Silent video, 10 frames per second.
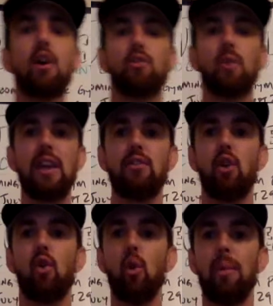so each
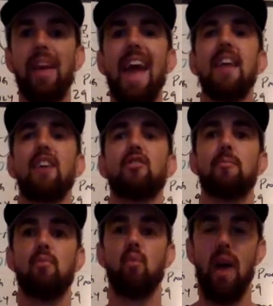group can
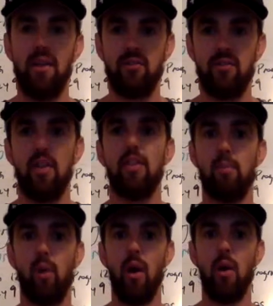express the
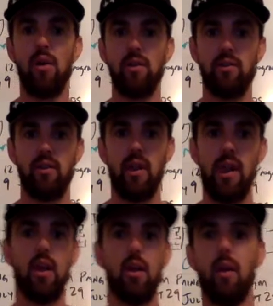priorities,
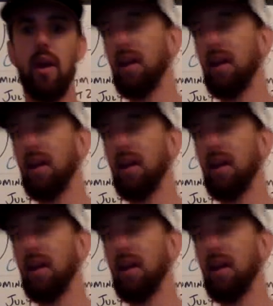right?